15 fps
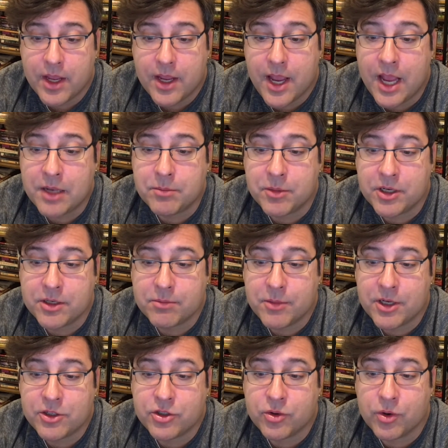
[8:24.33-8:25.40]
Edmund
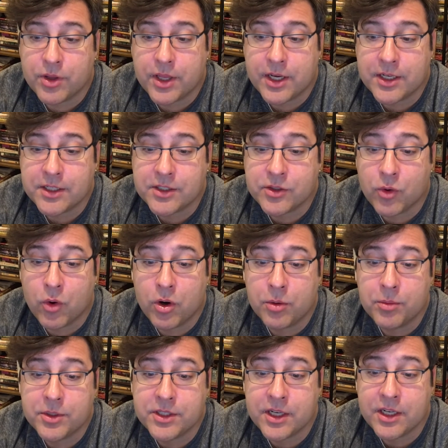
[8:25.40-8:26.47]
made sure that his sword
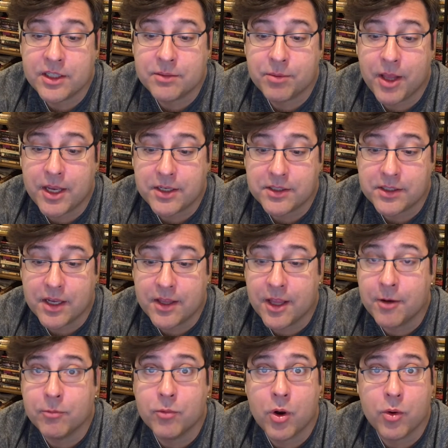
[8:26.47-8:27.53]
was in its place, and
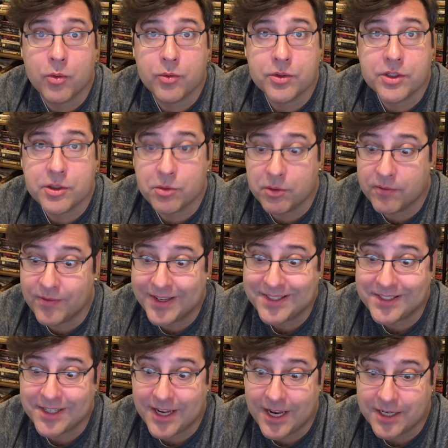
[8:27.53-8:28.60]
then rose to
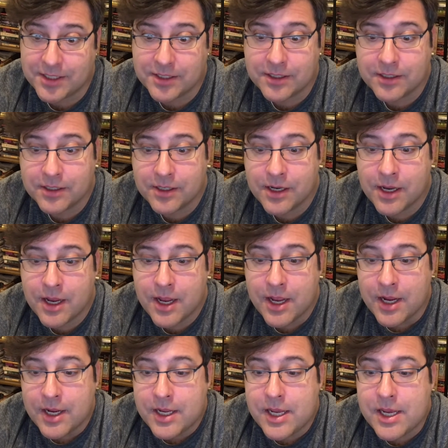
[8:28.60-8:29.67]
investigate.
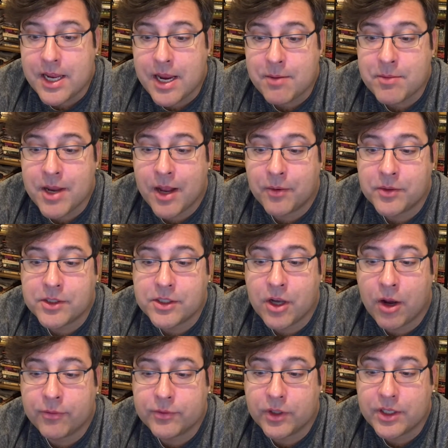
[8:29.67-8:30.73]
He came down
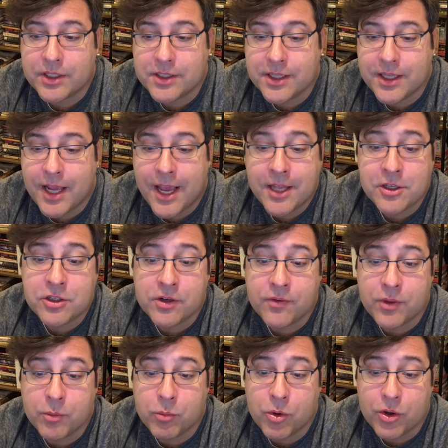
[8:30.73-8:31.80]
softly to the edge of
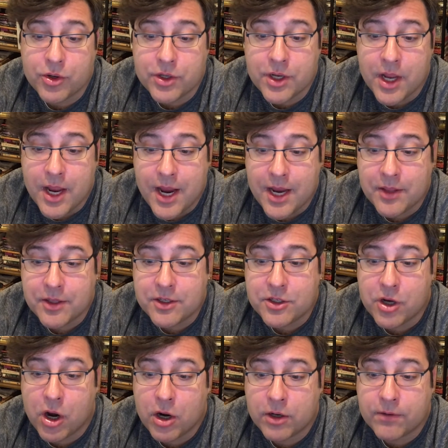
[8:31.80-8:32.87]
the wood, and the
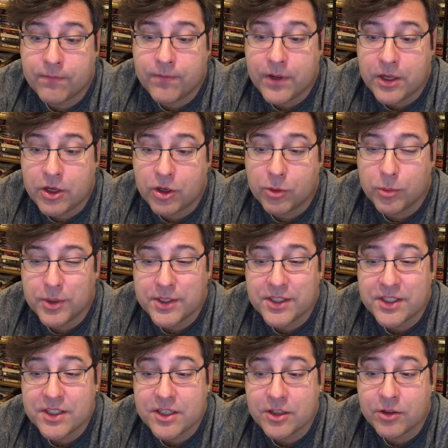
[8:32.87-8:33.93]
dark figure was
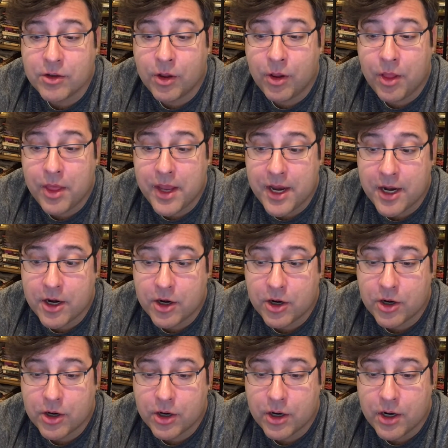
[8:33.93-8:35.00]
still
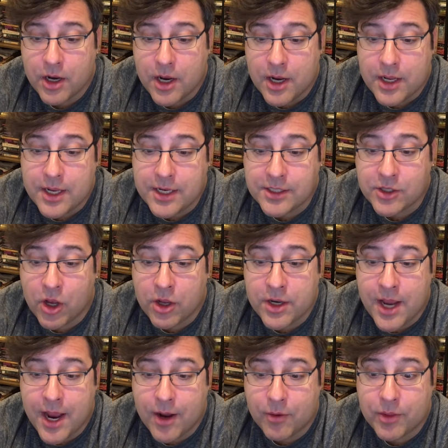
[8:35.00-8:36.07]
there. He saw
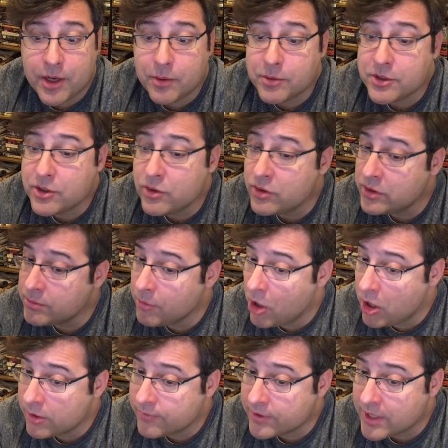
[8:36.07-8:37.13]
now that it was too
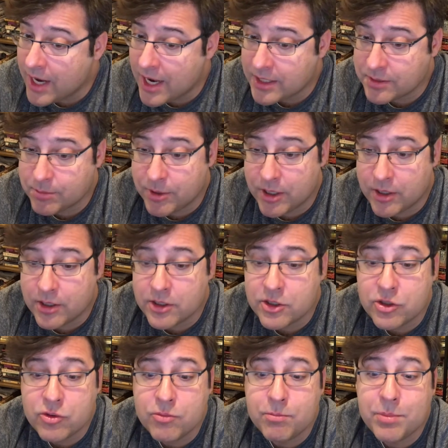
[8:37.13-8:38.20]
small for Caspian and
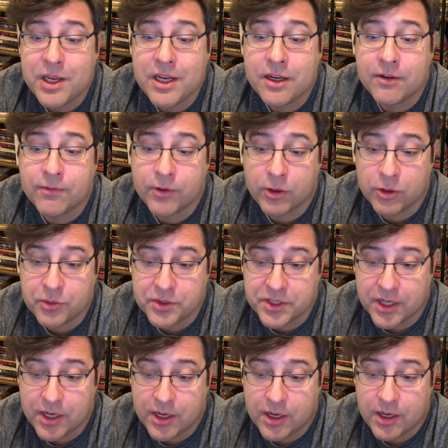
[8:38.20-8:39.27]
too big for
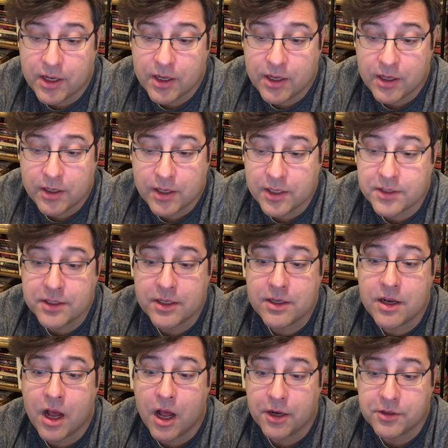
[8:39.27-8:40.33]
Lucy. It did
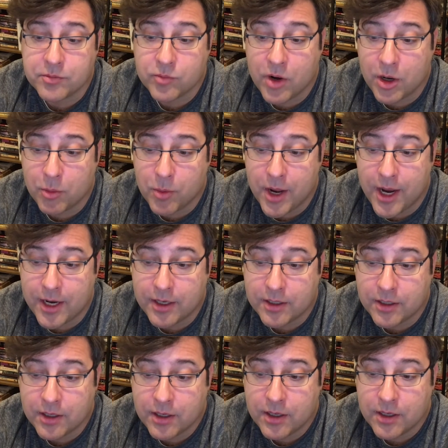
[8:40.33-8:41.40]
not run away.
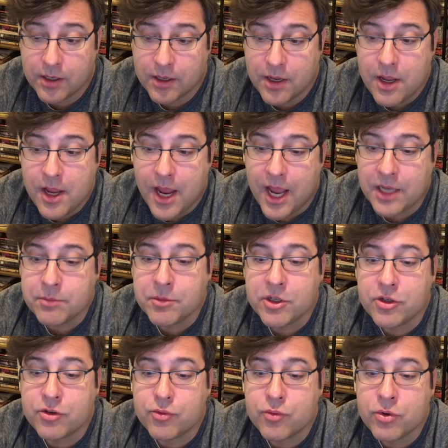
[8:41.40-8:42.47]

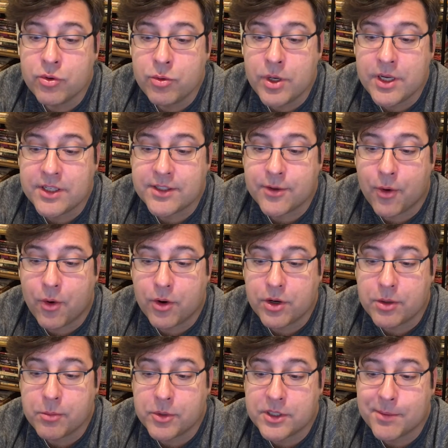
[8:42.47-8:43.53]
Edmund drew his sword
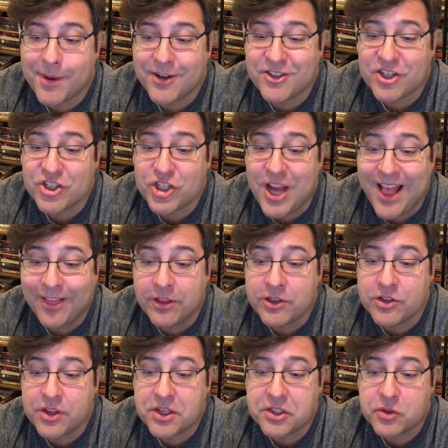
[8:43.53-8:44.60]
and was about to challenge
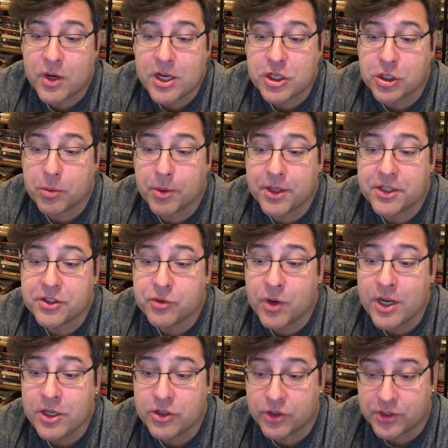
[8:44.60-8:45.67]
the stranger when the
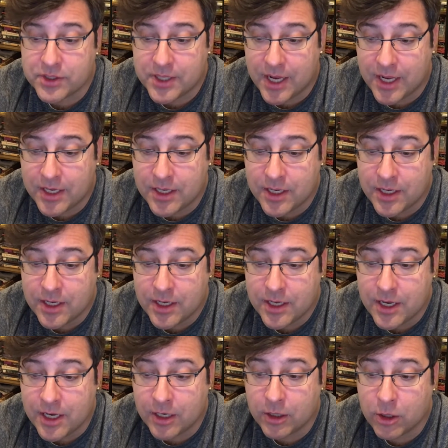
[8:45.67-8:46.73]
stranger said,
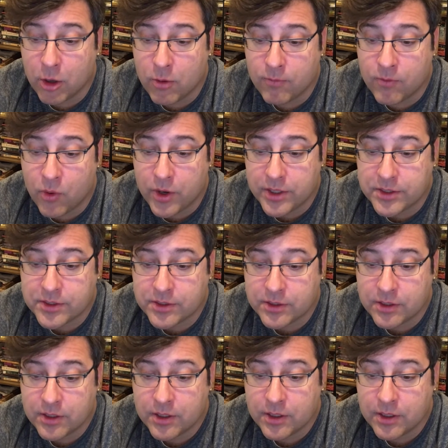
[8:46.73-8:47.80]
in a low voice,
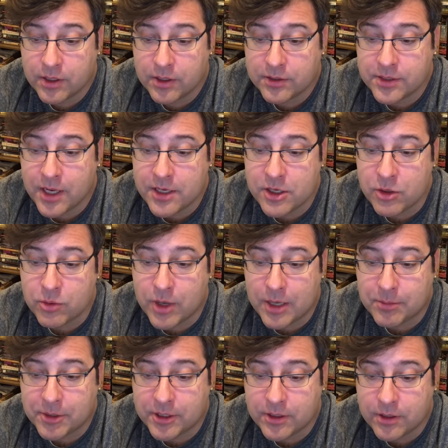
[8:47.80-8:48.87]
"Is that you,
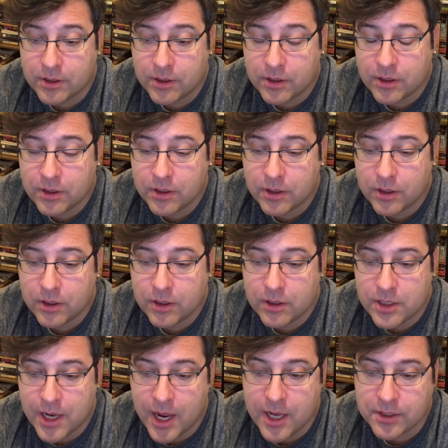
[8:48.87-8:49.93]
Edmund?"
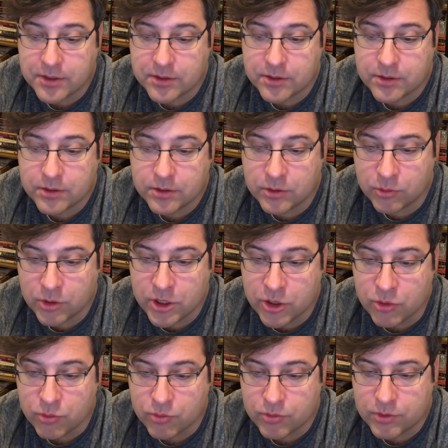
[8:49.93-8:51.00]
"Yes. Who are
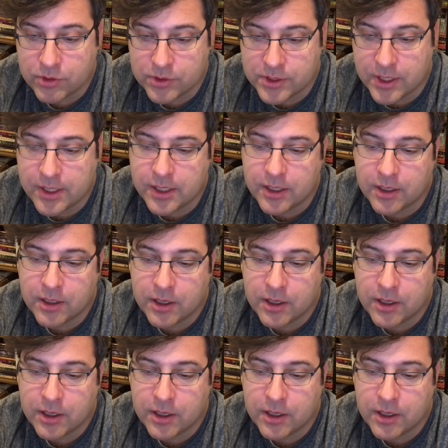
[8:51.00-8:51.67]
you?" said he.